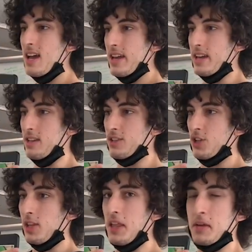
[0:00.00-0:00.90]

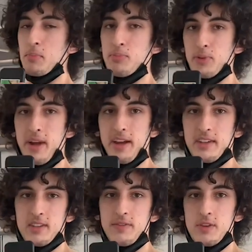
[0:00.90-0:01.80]
is like
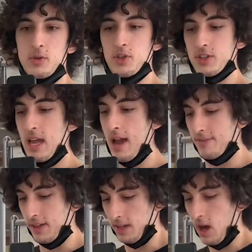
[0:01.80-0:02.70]
bricks. If you just have like